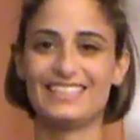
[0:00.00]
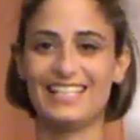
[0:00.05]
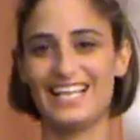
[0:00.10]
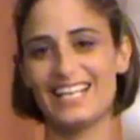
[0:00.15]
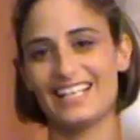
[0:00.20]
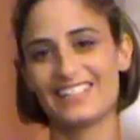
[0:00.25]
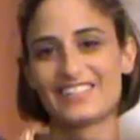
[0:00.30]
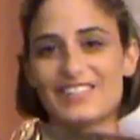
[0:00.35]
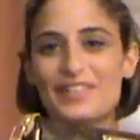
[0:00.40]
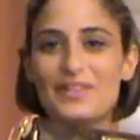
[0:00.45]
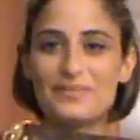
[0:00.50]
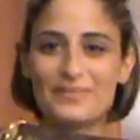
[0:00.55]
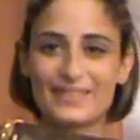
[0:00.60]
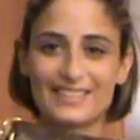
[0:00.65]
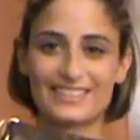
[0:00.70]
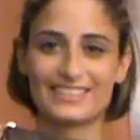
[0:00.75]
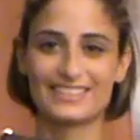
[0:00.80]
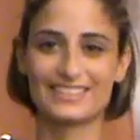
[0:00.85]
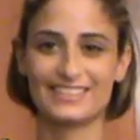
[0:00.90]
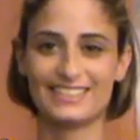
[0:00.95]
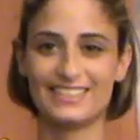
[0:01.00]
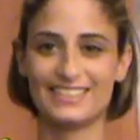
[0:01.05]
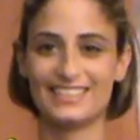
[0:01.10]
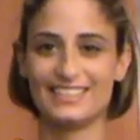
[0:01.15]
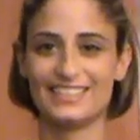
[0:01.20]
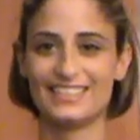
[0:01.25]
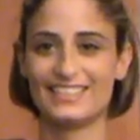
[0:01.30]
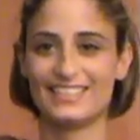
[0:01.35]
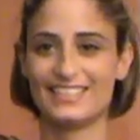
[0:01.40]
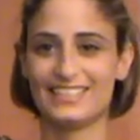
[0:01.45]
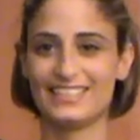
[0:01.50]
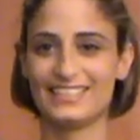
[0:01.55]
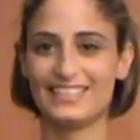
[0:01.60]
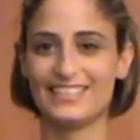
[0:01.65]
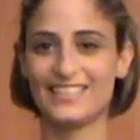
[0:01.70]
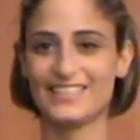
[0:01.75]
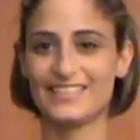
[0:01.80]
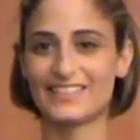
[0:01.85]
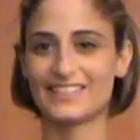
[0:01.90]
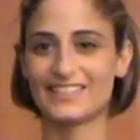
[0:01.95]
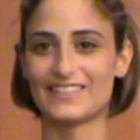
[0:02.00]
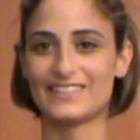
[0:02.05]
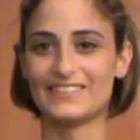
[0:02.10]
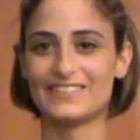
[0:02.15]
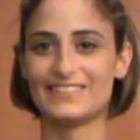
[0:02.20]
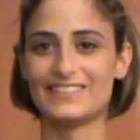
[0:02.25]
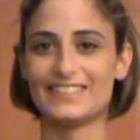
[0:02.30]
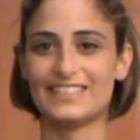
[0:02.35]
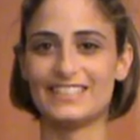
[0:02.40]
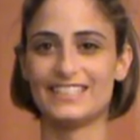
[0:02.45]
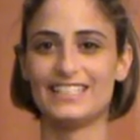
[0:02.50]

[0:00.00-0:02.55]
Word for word: I don't know, but here you go.